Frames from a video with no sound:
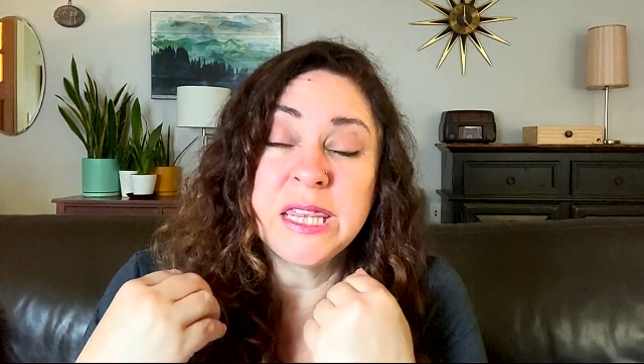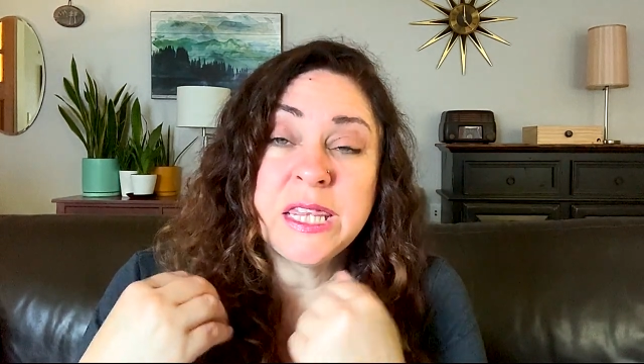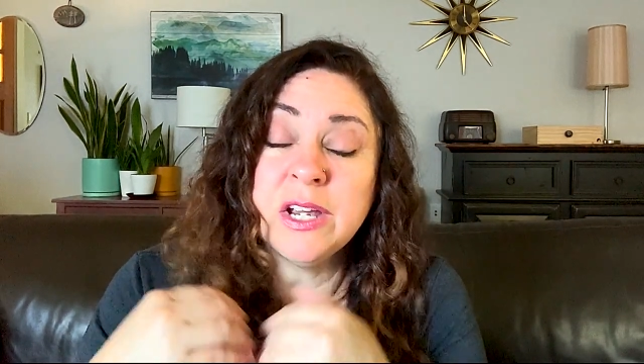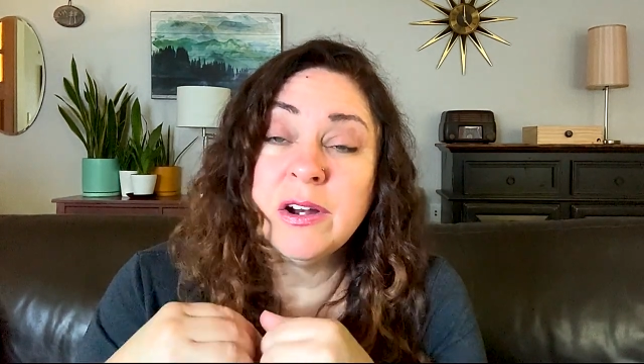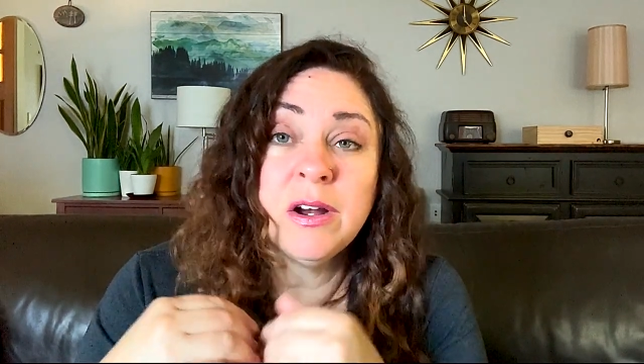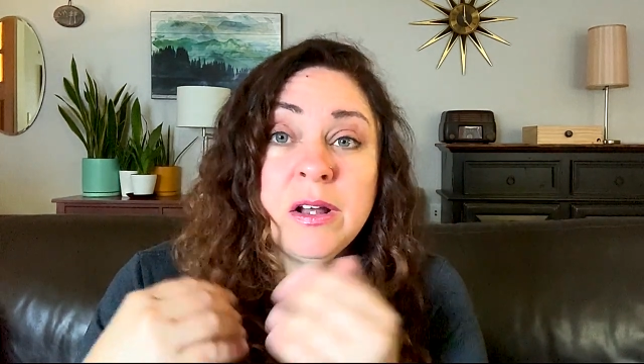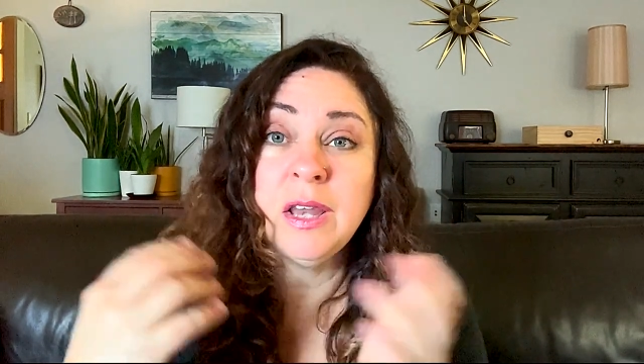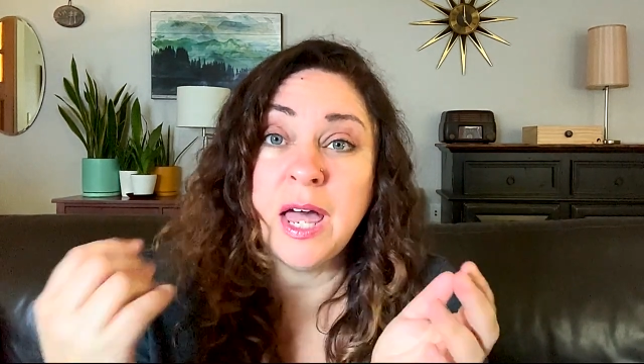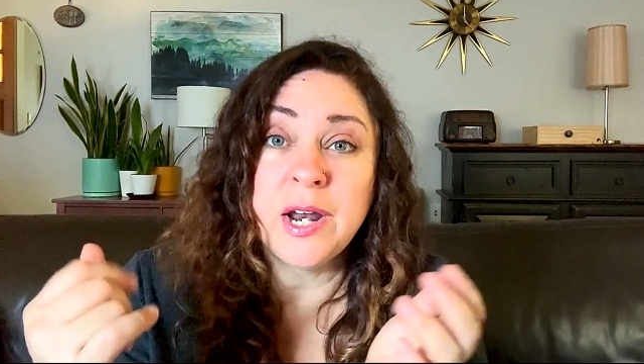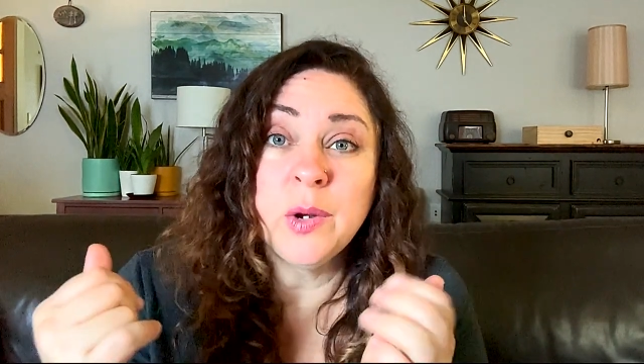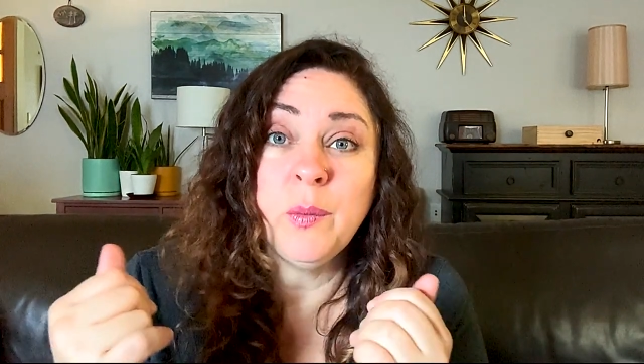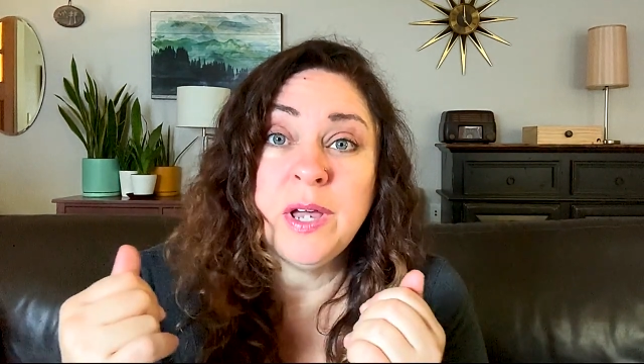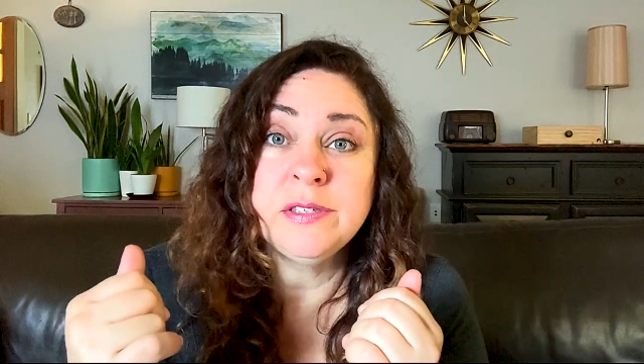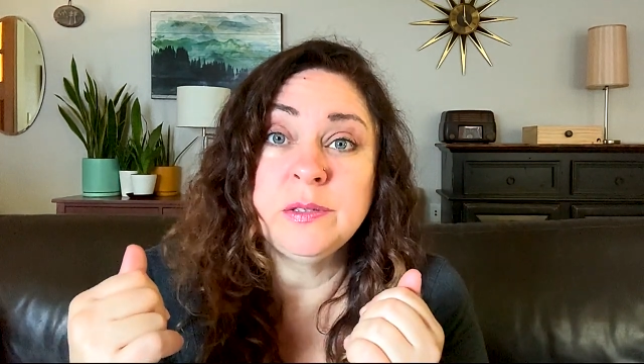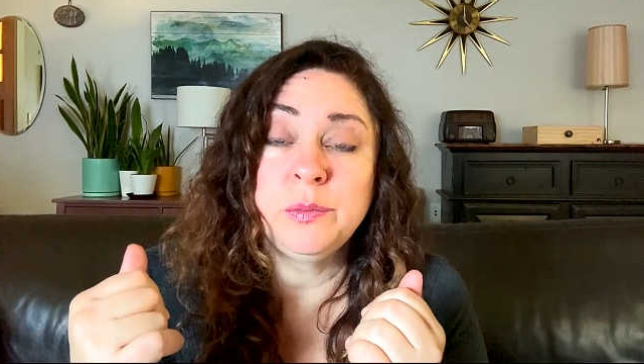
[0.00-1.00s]
there are a lot
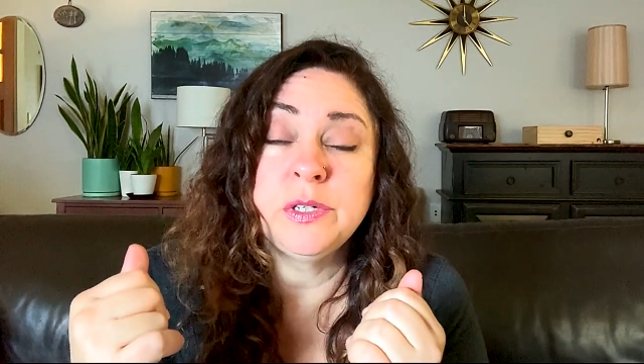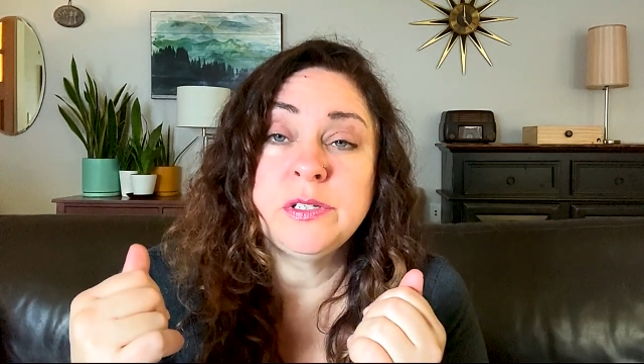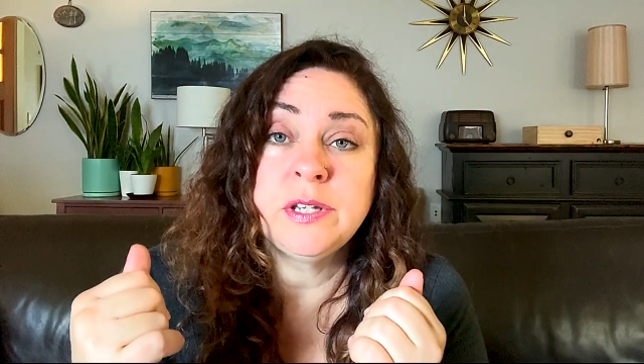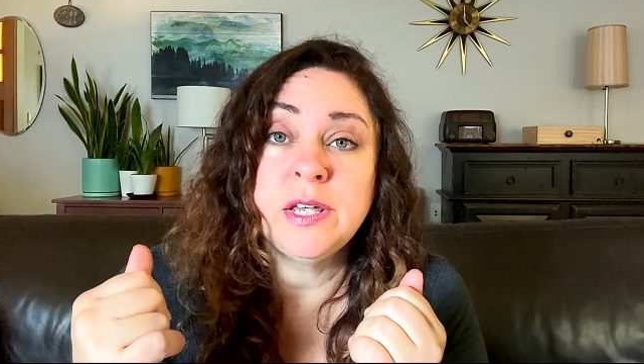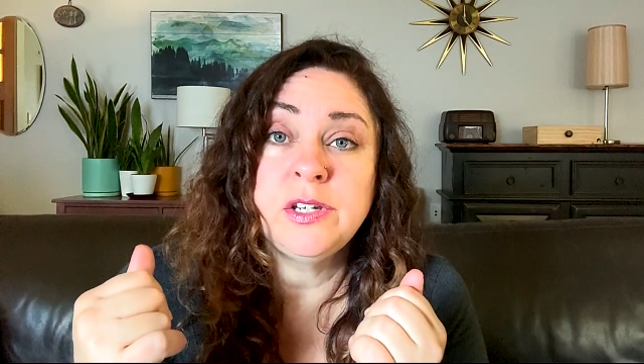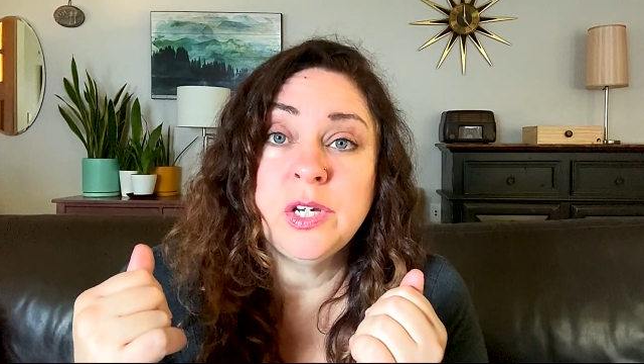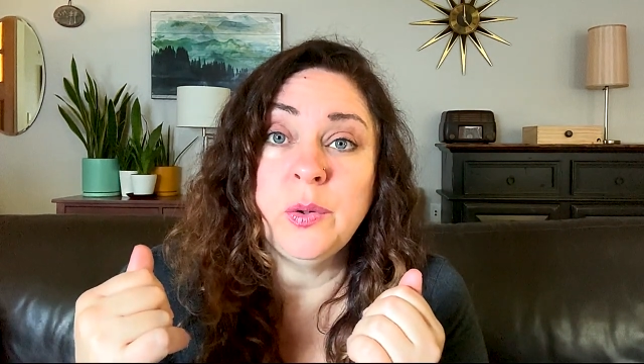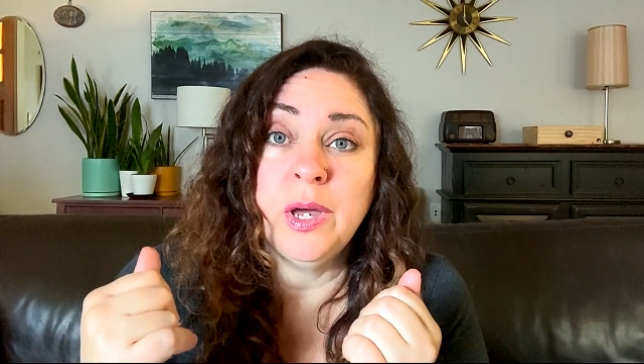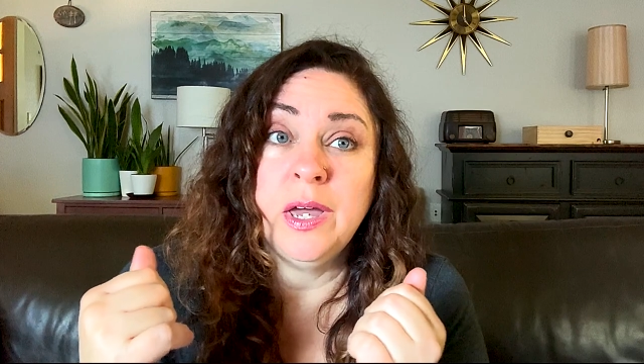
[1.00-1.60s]
of ways in which they do